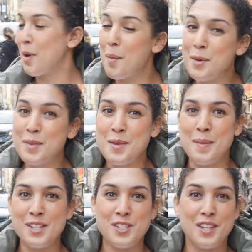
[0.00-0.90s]
probably
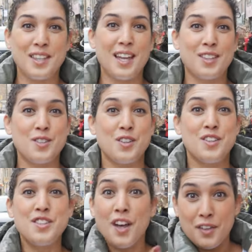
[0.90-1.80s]
mention that there's
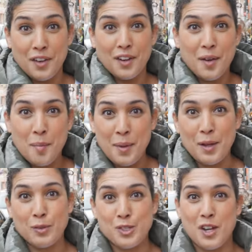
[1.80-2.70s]
another
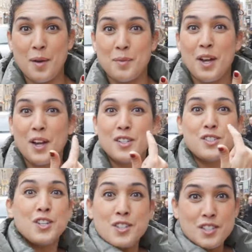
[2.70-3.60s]
bagel shop
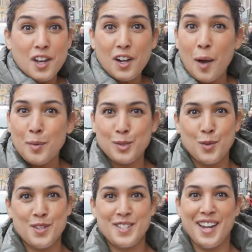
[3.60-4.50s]
just a couple
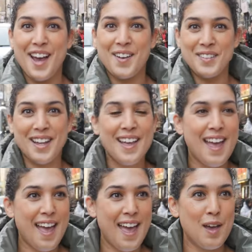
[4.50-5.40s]
doors down
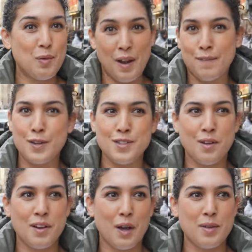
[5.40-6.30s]
and when I first
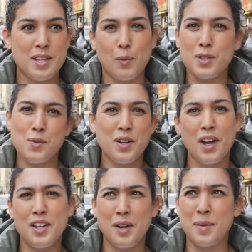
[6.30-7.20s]
saw it, I was like, what's going
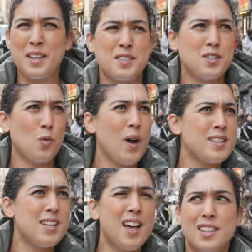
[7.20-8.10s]
on here? Because there's a
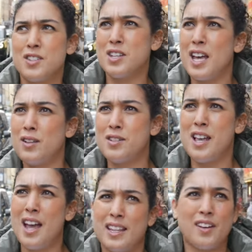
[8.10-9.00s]
white sign, there's a yellow
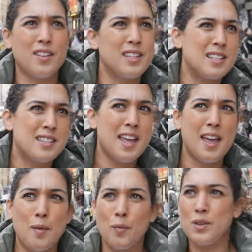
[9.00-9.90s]
sign, like are they the
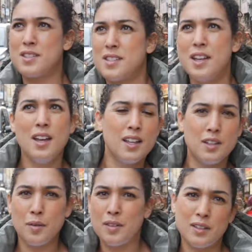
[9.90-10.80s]
same? What's
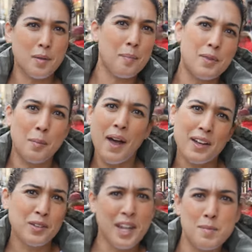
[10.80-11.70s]
the, the, the,
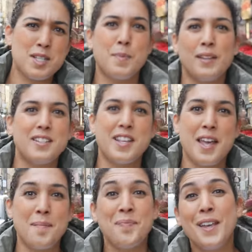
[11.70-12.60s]
the name is spelled the
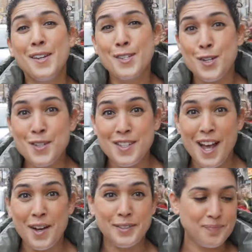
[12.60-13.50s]
same. Turns
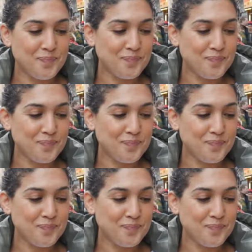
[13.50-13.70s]
out